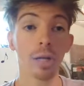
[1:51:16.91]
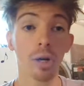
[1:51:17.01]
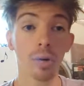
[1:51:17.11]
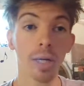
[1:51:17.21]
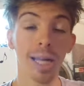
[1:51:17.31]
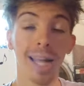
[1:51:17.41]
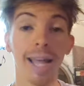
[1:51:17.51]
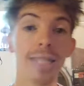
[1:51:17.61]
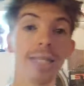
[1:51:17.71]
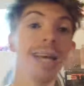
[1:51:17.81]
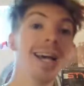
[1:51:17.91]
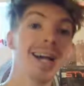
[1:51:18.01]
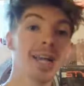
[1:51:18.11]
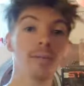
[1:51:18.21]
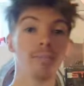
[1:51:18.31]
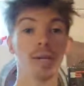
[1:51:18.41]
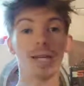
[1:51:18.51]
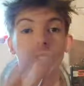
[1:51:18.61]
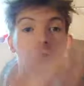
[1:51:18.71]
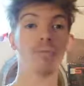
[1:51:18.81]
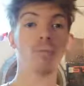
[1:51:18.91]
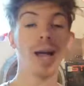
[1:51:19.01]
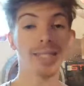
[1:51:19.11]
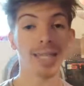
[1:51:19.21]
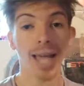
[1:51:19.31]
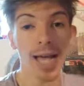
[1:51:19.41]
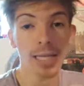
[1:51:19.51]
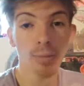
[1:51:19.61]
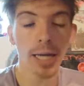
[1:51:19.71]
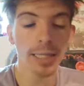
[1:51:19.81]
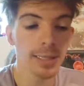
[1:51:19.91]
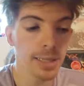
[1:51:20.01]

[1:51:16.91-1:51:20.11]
Agreed. And that's, again, because of rising gas prices.